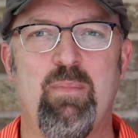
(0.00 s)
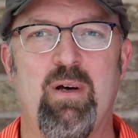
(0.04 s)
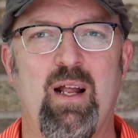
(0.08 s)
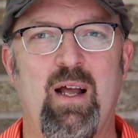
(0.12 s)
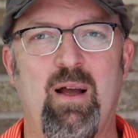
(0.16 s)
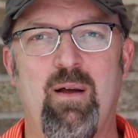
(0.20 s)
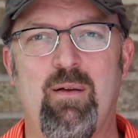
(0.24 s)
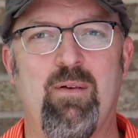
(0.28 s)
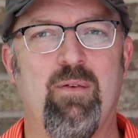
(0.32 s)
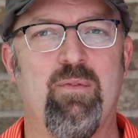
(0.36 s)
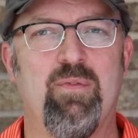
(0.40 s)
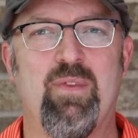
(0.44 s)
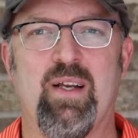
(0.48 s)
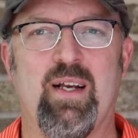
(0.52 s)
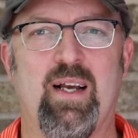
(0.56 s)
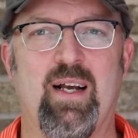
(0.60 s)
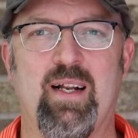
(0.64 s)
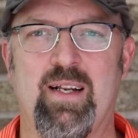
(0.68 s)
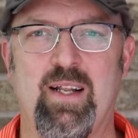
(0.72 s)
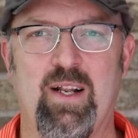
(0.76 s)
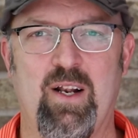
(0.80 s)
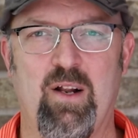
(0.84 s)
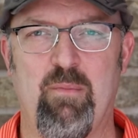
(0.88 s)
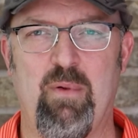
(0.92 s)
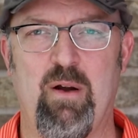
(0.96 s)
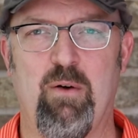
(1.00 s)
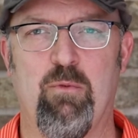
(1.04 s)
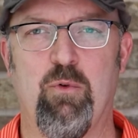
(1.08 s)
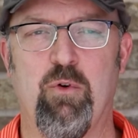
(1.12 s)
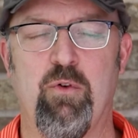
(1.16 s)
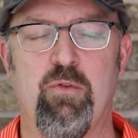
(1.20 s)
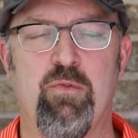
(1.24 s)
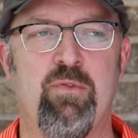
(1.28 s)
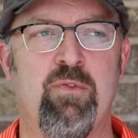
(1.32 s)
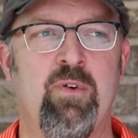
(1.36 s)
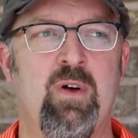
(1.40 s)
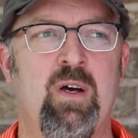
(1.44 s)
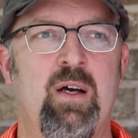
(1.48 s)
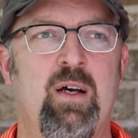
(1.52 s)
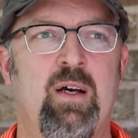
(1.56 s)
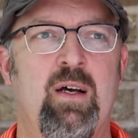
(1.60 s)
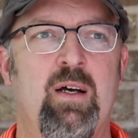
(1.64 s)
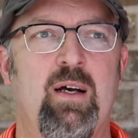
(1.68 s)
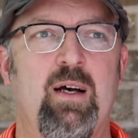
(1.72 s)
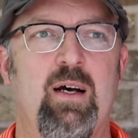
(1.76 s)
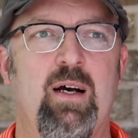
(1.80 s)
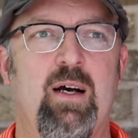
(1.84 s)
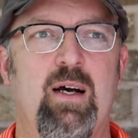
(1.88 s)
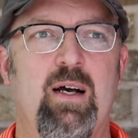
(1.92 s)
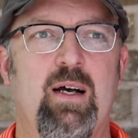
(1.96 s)
but I don't think I'd get on my roof.
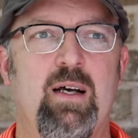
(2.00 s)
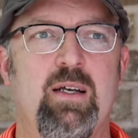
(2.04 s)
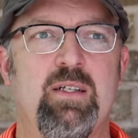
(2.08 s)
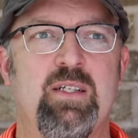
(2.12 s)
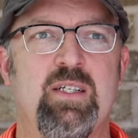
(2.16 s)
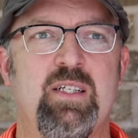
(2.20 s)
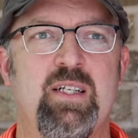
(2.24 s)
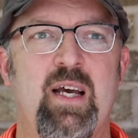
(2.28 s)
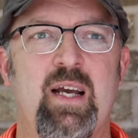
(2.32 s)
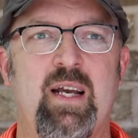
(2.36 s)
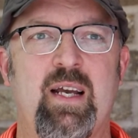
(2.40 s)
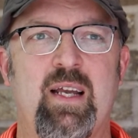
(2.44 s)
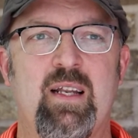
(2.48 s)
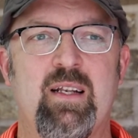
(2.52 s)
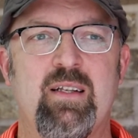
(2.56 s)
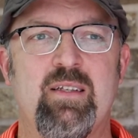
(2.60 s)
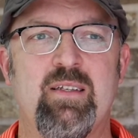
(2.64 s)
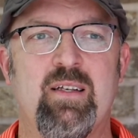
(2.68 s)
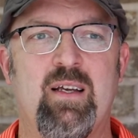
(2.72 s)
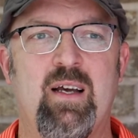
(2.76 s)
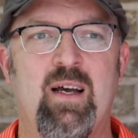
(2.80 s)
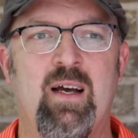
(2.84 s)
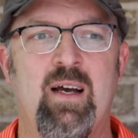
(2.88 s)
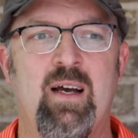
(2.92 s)
Second,